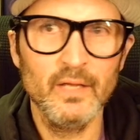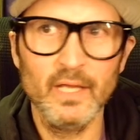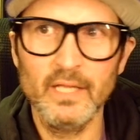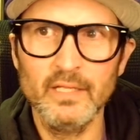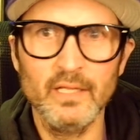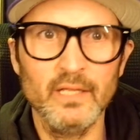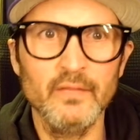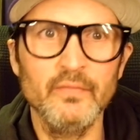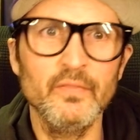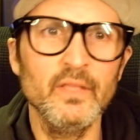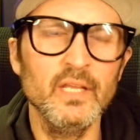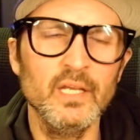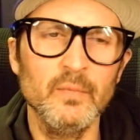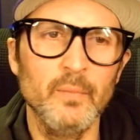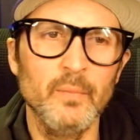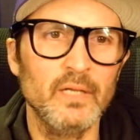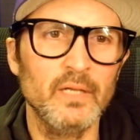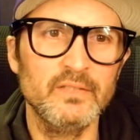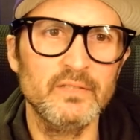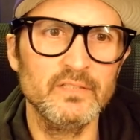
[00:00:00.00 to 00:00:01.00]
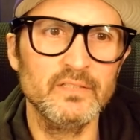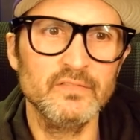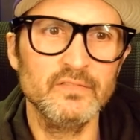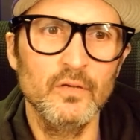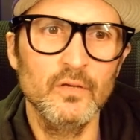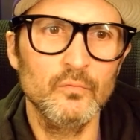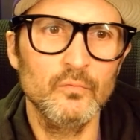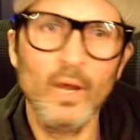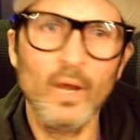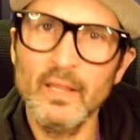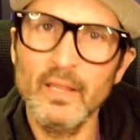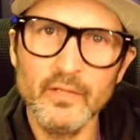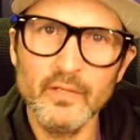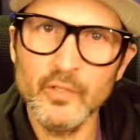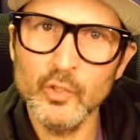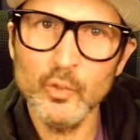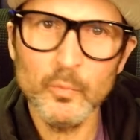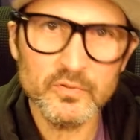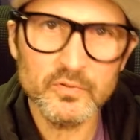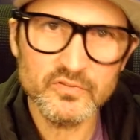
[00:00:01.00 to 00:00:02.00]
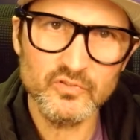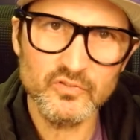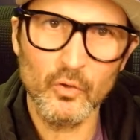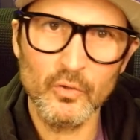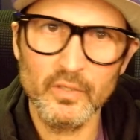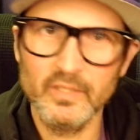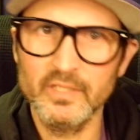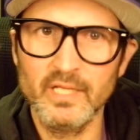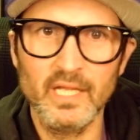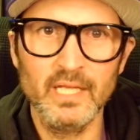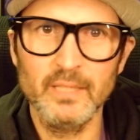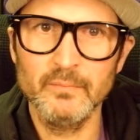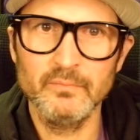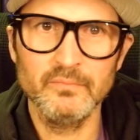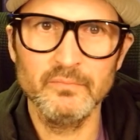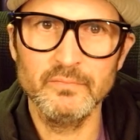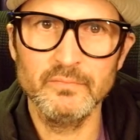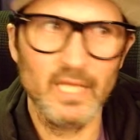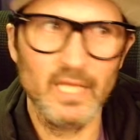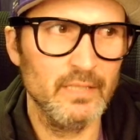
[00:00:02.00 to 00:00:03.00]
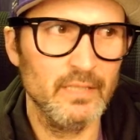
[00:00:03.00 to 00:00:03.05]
And think about this. Riley Cooper started game